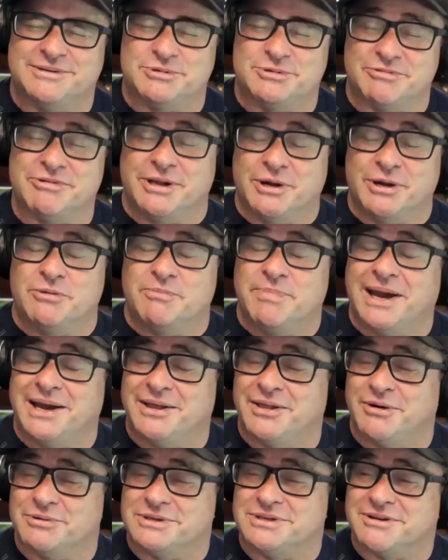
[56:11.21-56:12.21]
was a really good pay.
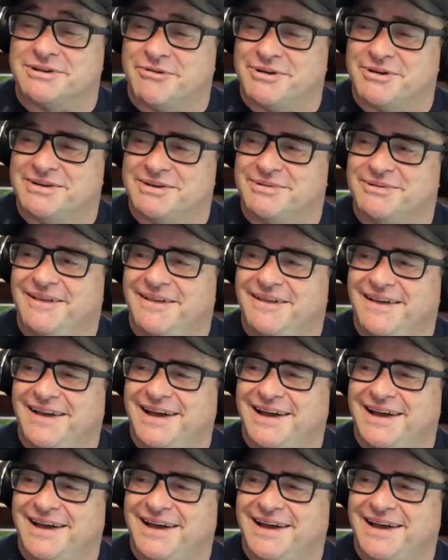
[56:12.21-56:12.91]
That was incredible.